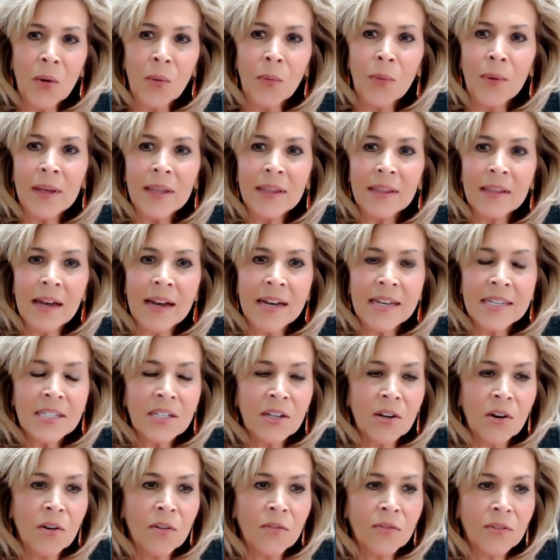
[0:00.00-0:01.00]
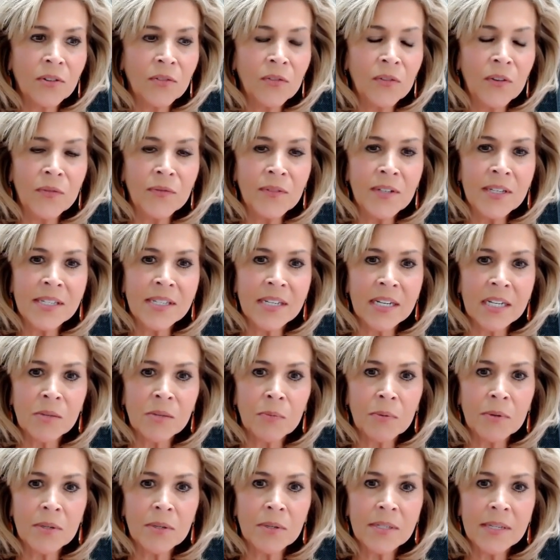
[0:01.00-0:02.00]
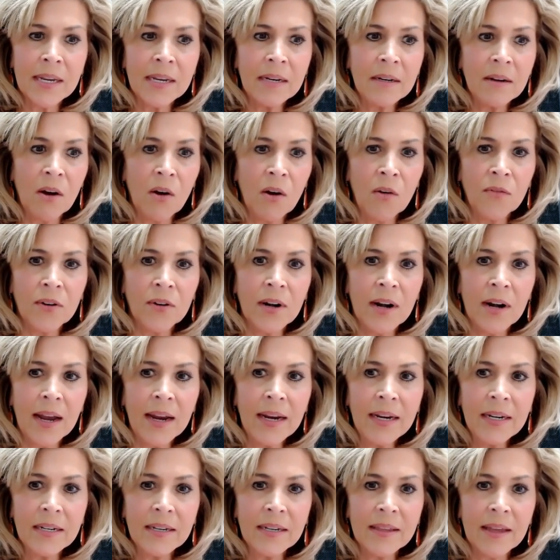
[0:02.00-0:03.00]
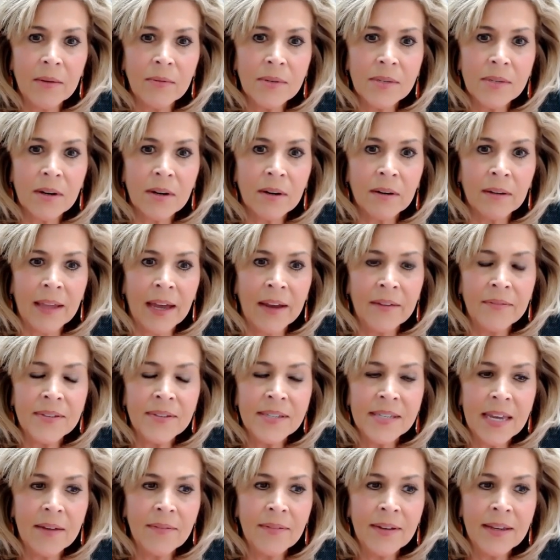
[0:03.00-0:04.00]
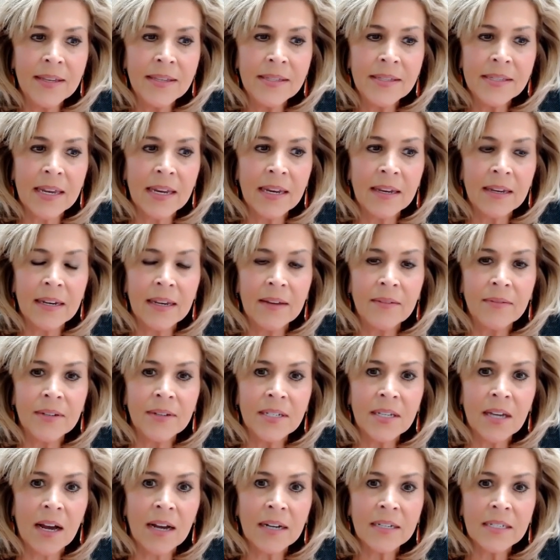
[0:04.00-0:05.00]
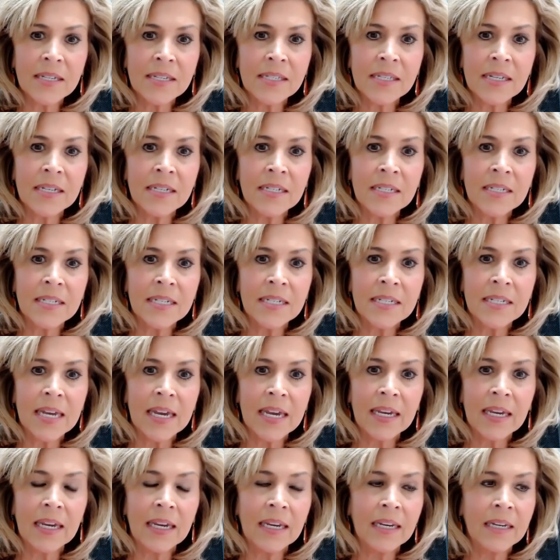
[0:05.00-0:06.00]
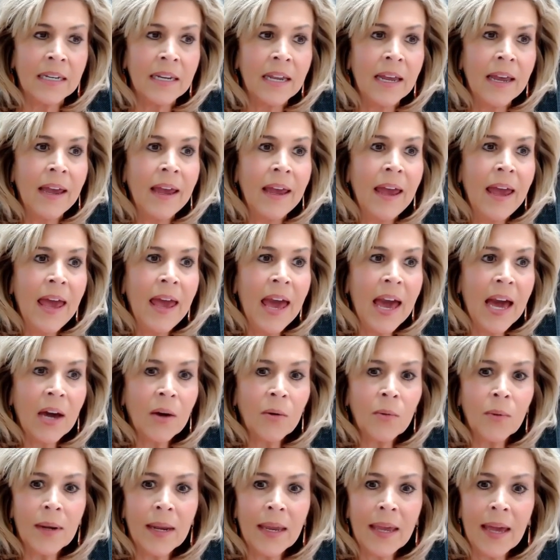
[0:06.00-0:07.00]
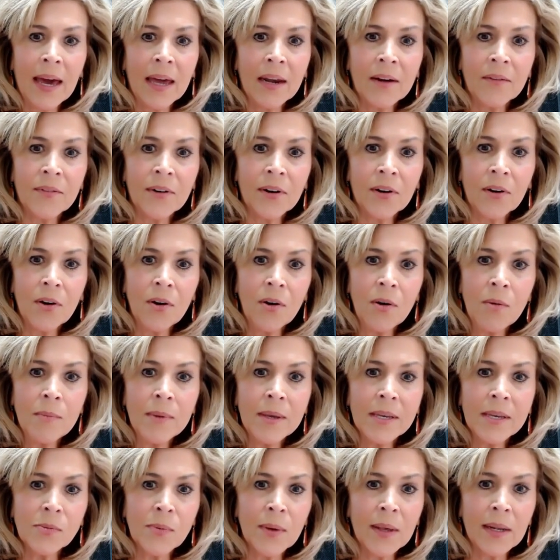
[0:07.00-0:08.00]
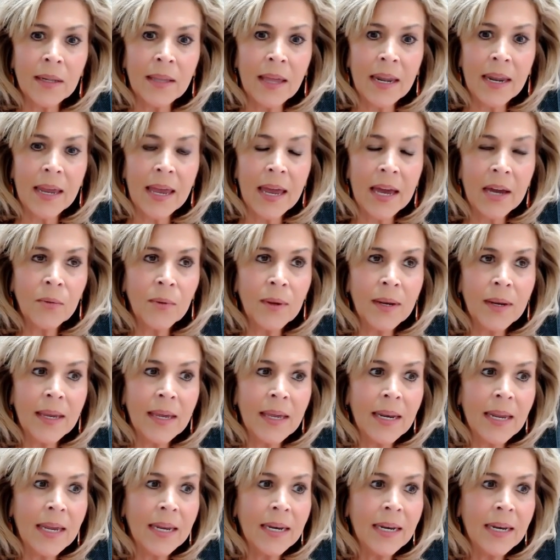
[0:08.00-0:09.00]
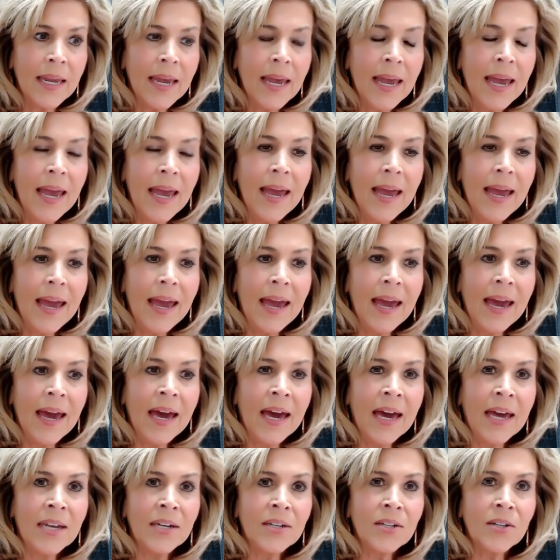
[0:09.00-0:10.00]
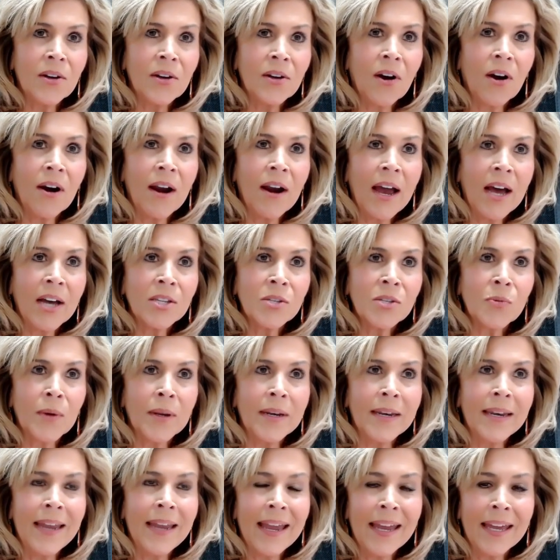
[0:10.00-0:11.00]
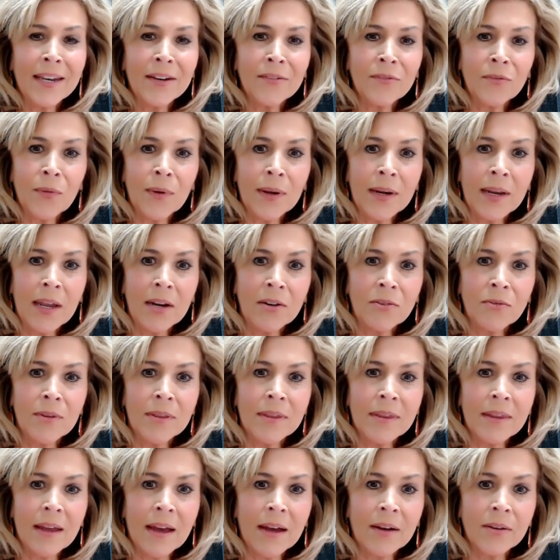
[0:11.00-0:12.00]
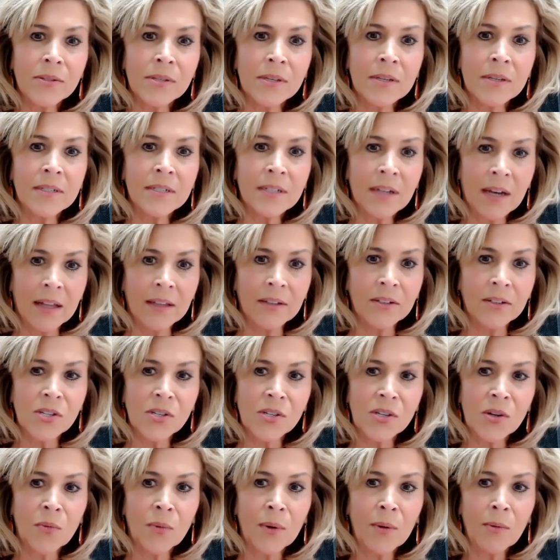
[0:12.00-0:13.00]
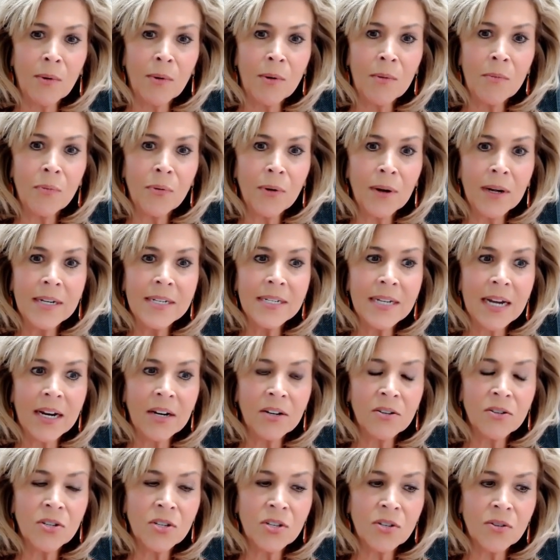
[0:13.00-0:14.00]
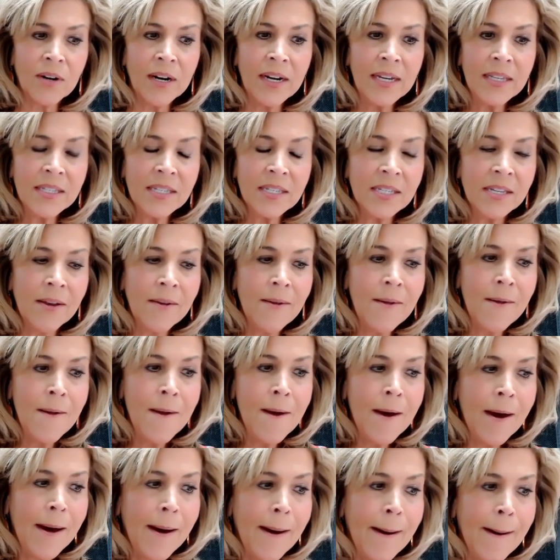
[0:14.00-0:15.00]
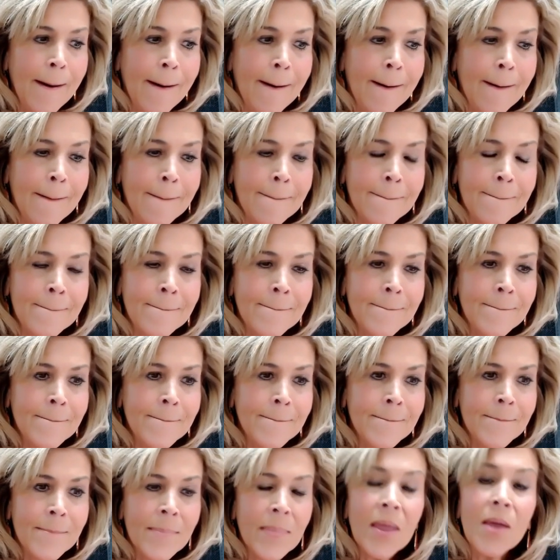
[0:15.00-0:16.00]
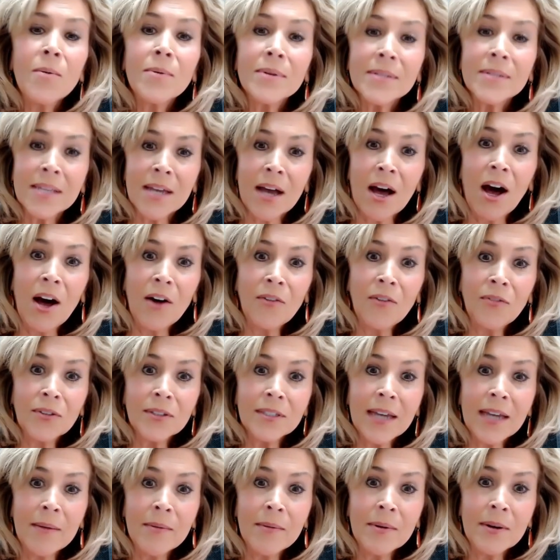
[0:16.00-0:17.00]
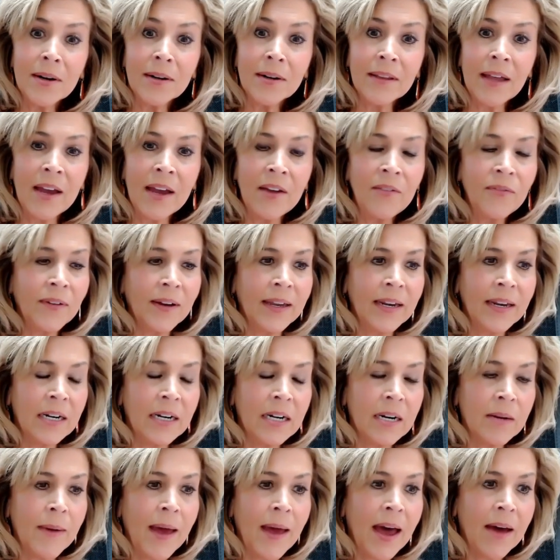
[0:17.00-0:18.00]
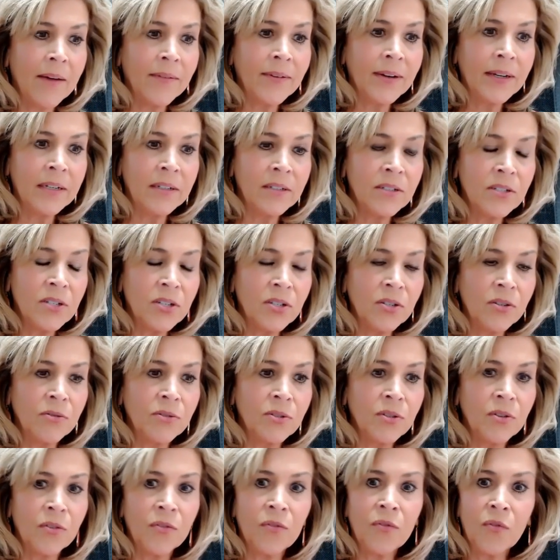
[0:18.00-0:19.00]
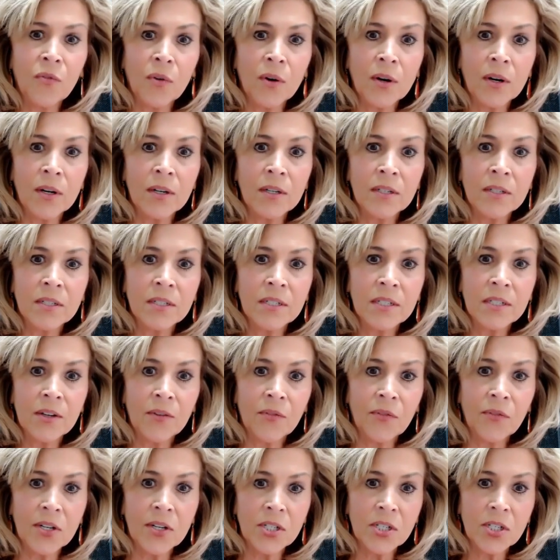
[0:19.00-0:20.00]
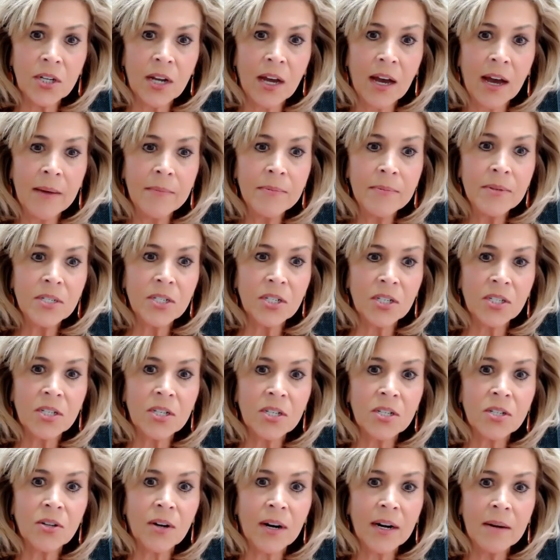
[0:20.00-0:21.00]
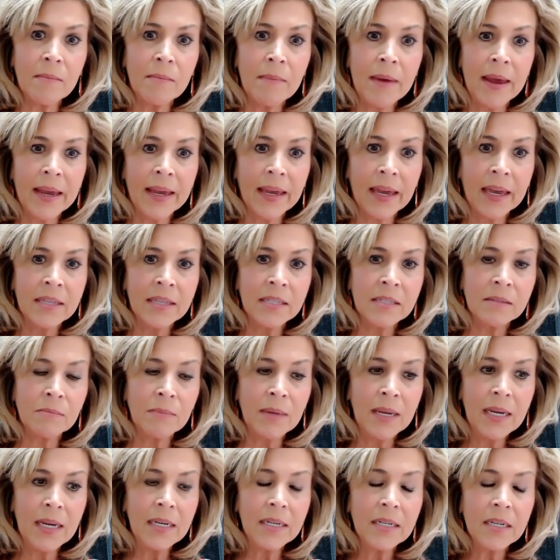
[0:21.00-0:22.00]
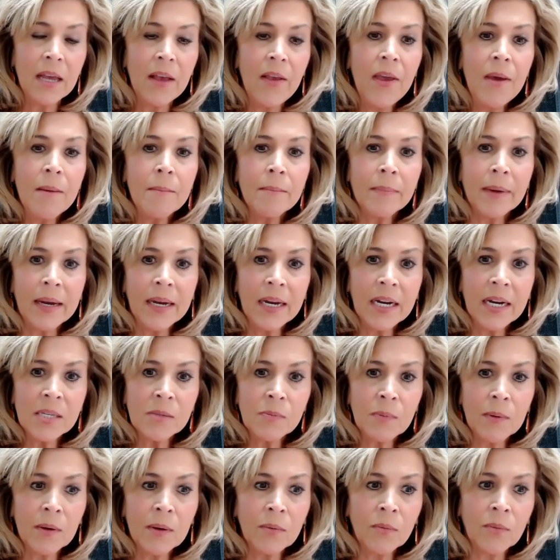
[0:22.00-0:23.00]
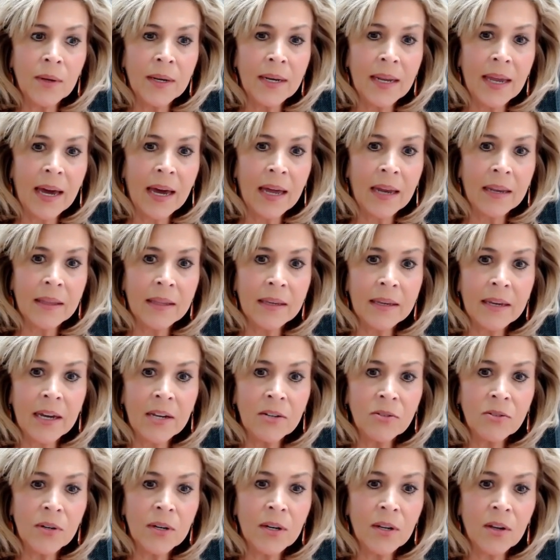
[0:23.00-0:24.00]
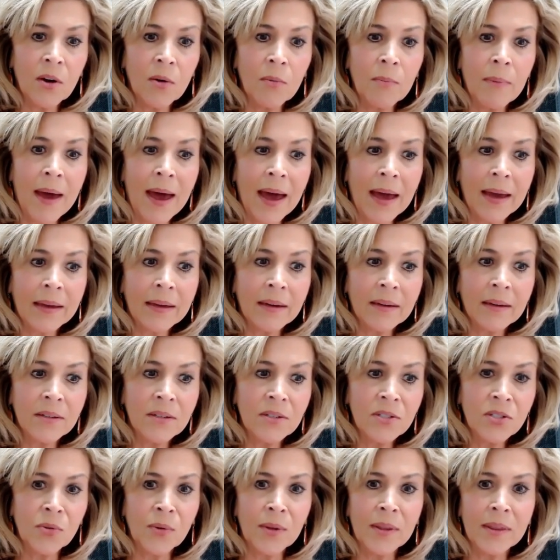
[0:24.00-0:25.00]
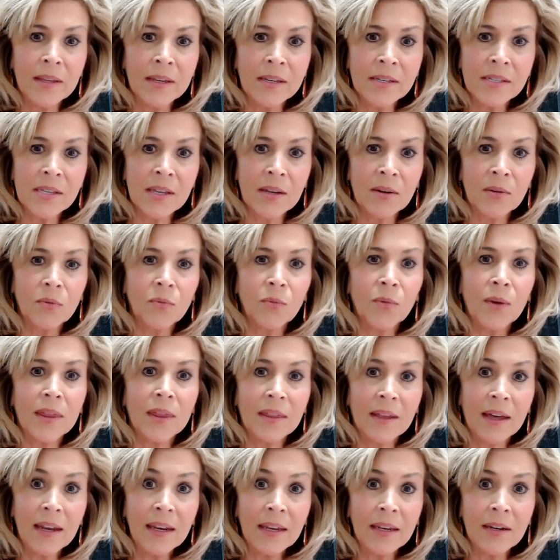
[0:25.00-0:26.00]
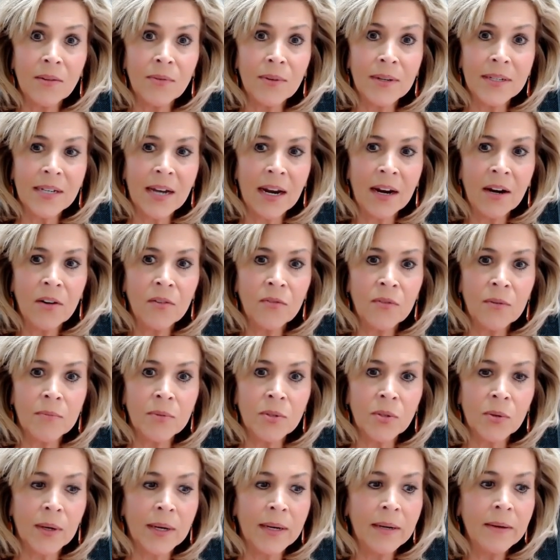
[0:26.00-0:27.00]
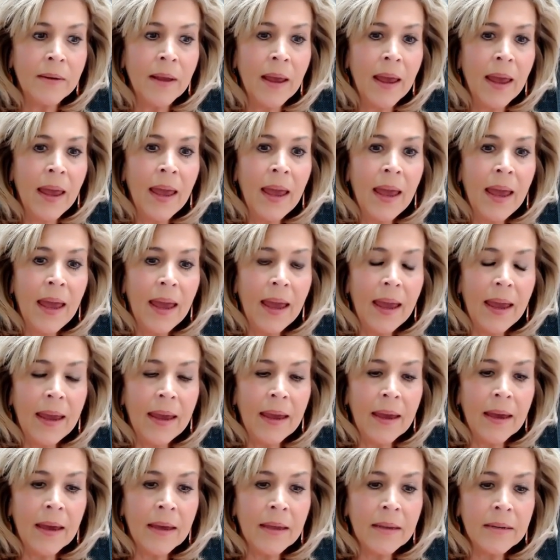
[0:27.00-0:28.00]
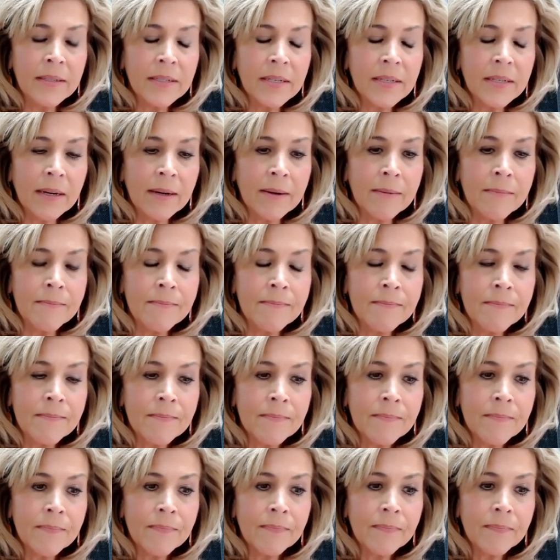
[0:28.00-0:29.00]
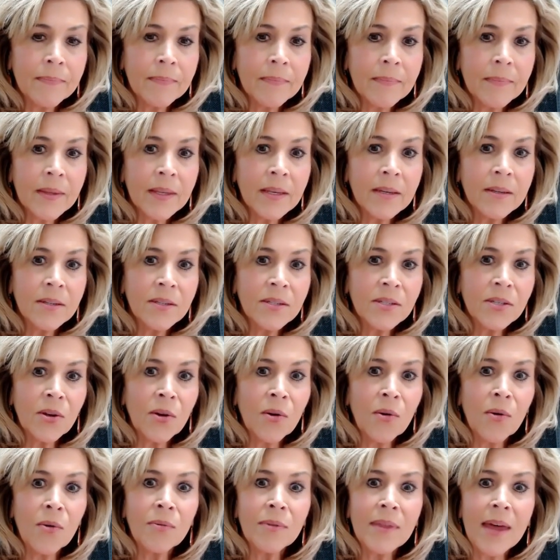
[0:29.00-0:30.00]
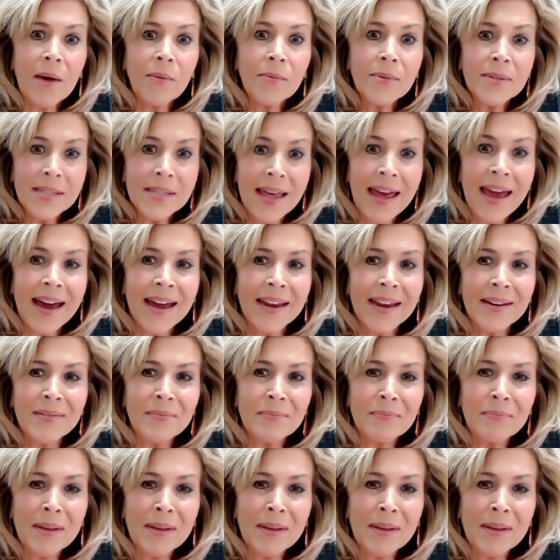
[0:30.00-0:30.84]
We lost over 56% overnight. That was our life savings. They had even talked us into taking equity out of our home because we had a lot of equity in it. And our house went negative $100,000. So we were in pretty dire straits. It was an awful time in our life. I ended up having to do 4 different jobs just to try to make ends meet. My husband went out of the country to go back doing things that we thought he had retired from doing. And So that was that.